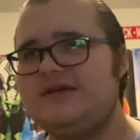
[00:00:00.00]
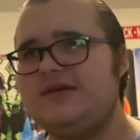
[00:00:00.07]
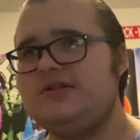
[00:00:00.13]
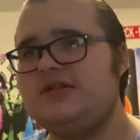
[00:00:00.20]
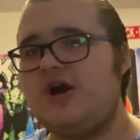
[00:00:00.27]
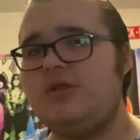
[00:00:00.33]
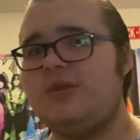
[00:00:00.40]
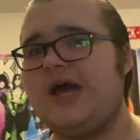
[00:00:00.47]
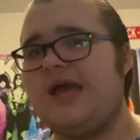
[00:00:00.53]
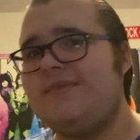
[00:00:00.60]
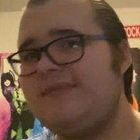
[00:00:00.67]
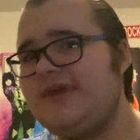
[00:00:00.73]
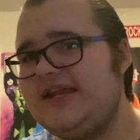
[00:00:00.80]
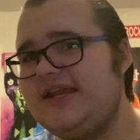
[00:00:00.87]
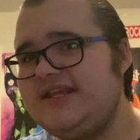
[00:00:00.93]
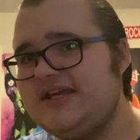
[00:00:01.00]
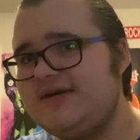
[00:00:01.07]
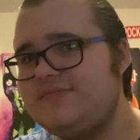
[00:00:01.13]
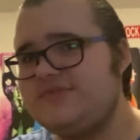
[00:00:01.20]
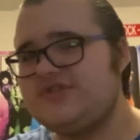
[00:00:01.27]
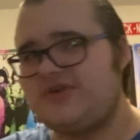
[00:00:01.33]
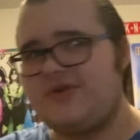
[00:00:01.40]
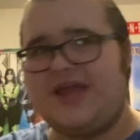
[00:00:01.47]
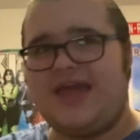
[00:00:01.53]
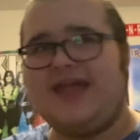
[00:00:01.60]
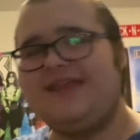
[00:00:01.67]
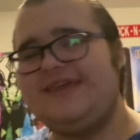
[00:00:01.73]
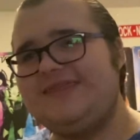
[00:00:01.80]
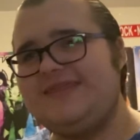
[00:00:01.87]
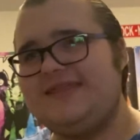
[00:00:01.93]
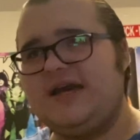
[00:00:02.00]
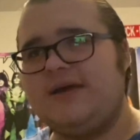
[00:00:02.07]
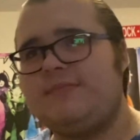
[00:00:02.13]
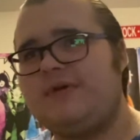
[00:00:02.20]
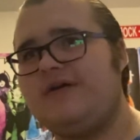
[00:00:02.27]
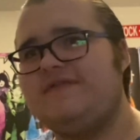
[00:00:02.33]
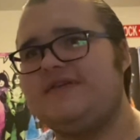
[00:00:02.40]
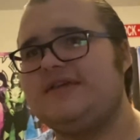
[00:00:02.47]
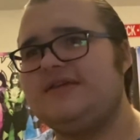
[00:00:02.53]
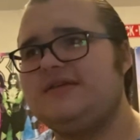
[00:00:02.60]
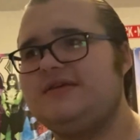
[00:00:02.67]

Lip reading: No light mediums or anything above it.